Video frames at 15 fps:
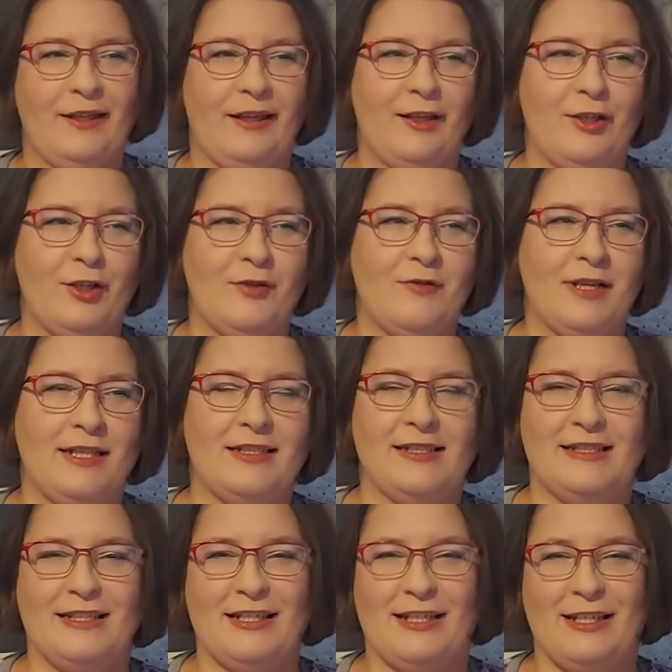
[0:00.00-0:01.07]
I know I did
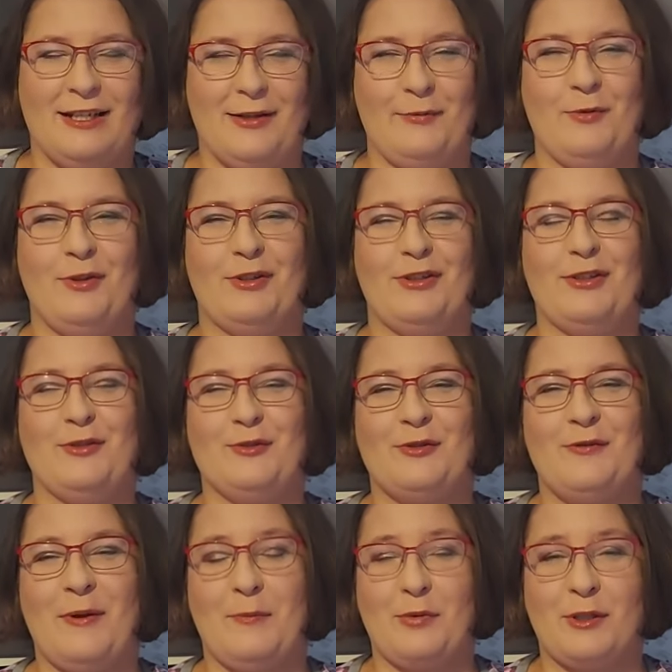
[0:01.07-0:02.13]
say I'm gonna use
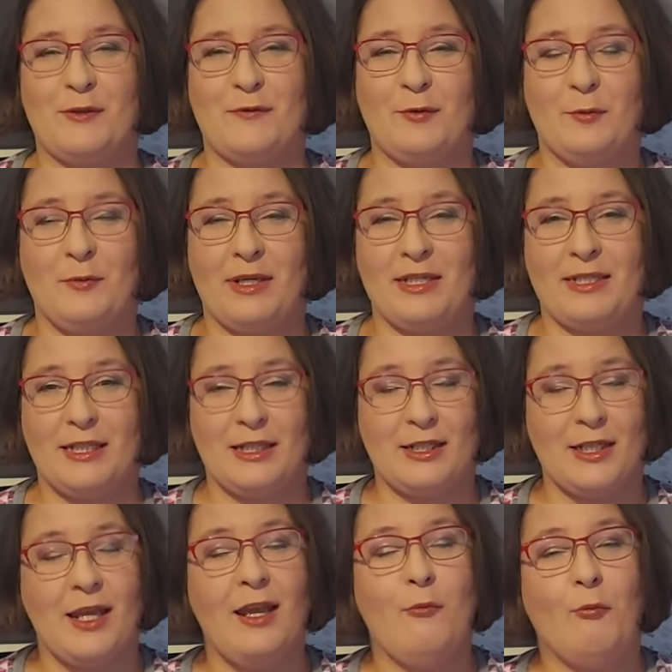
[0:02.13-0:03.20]
fabrics from my stash,
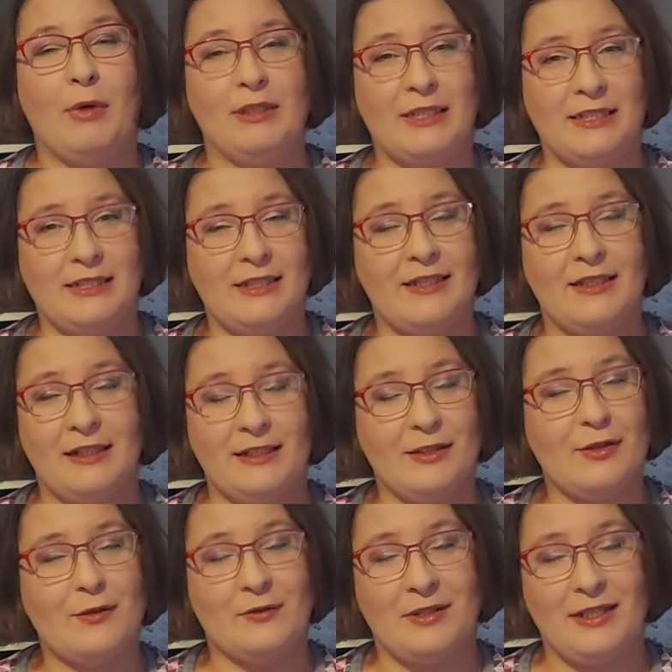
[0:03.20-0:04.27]
but I did
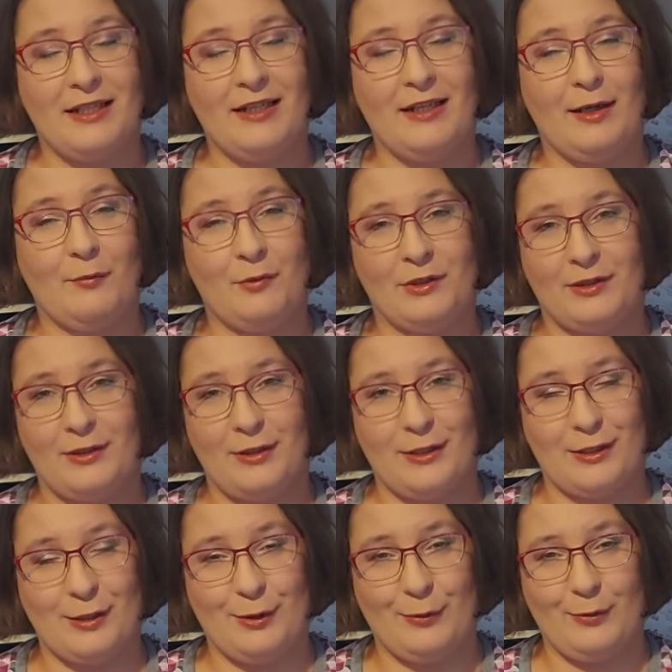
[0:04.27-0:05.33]
also say I'm not gonna
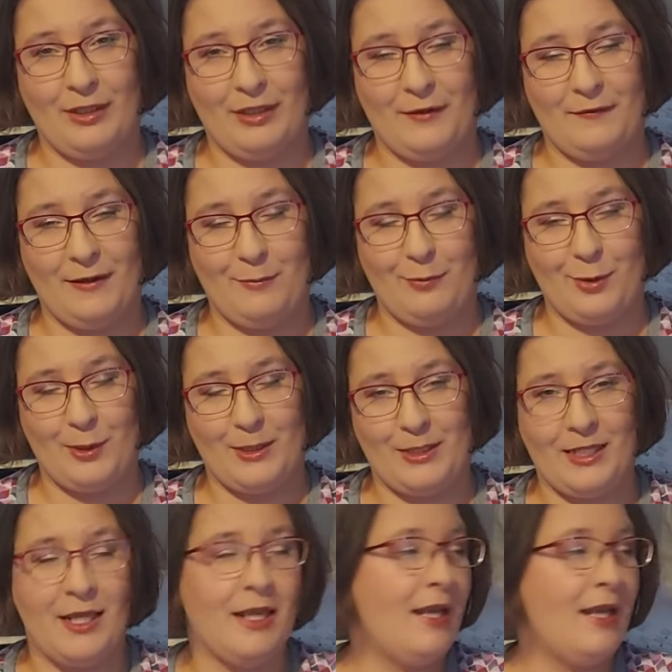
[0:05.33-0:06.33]
stop buying fabrics.